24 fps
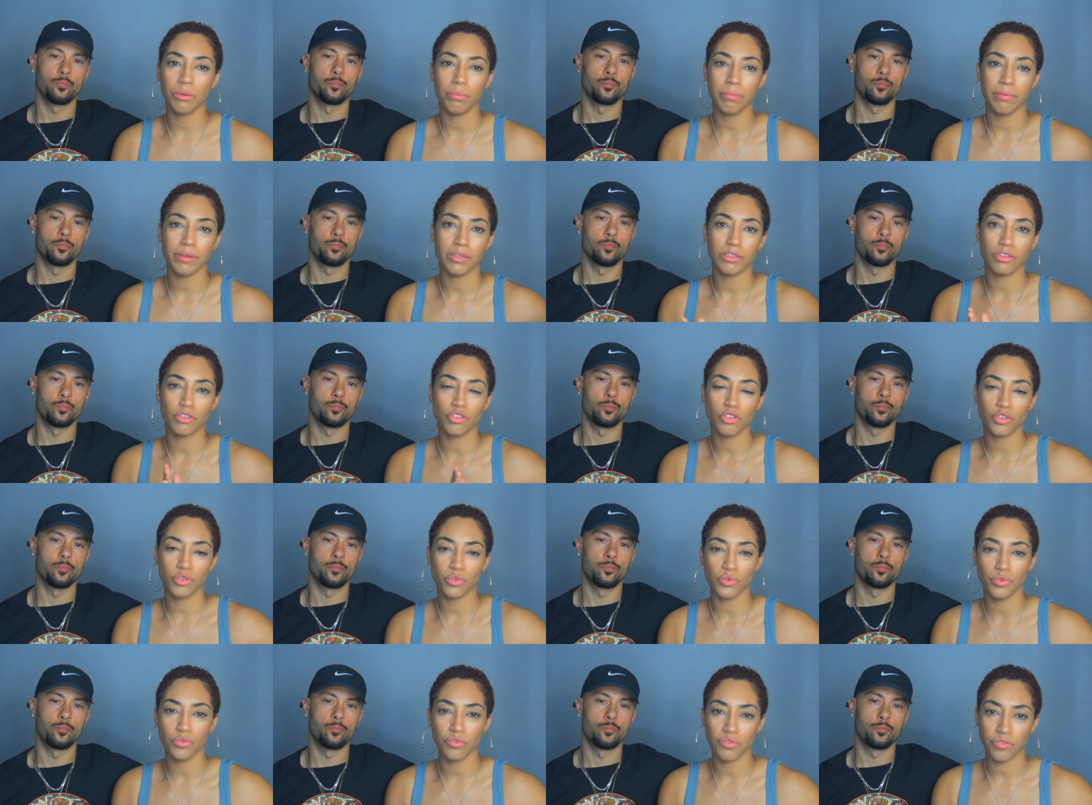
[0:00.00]
Speaker 1: a little bit
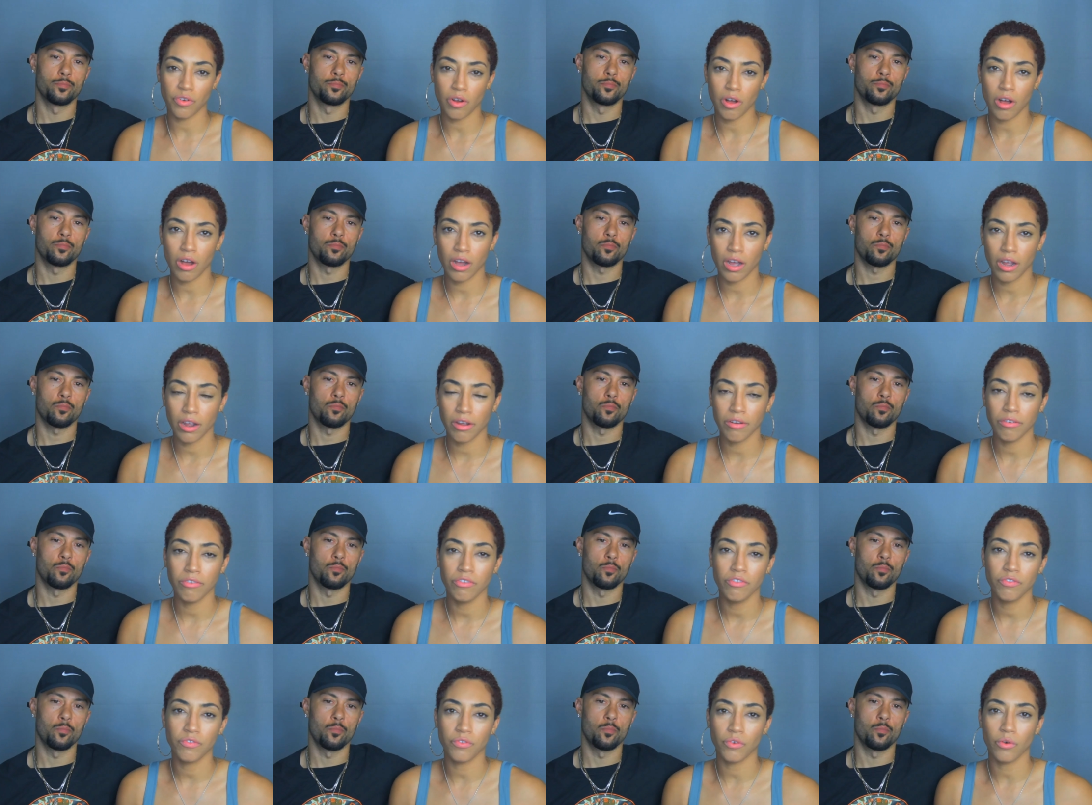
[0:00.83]
too
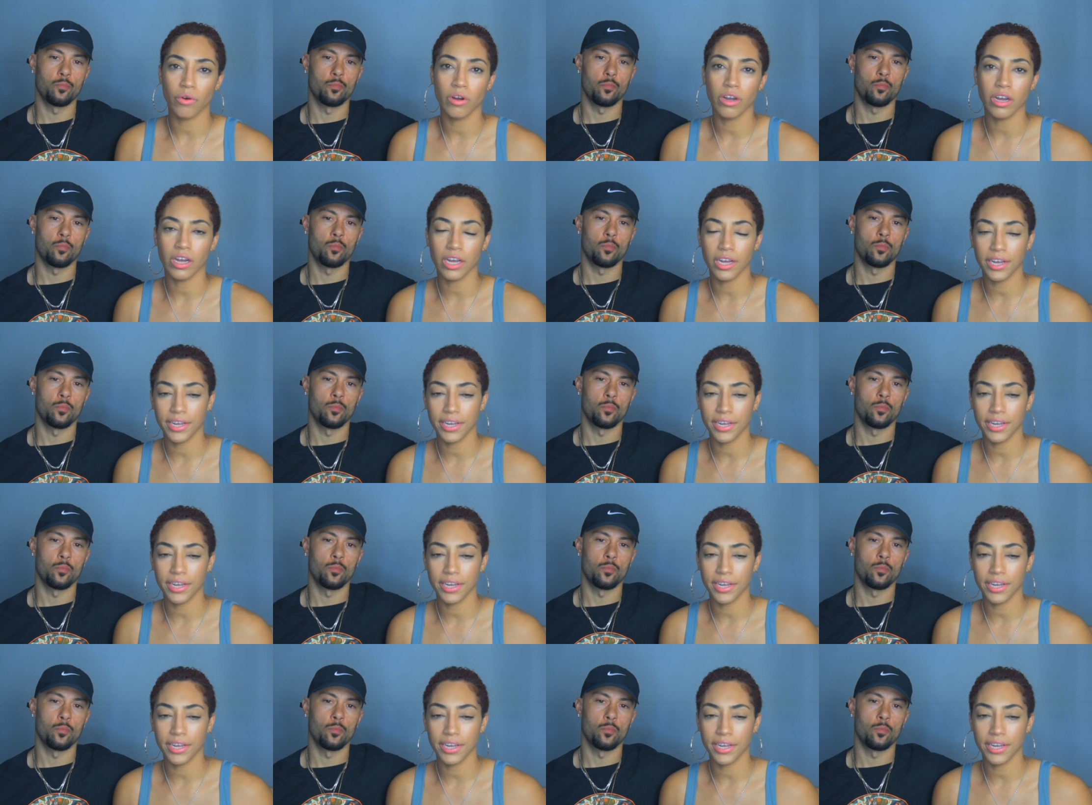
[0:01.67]
far for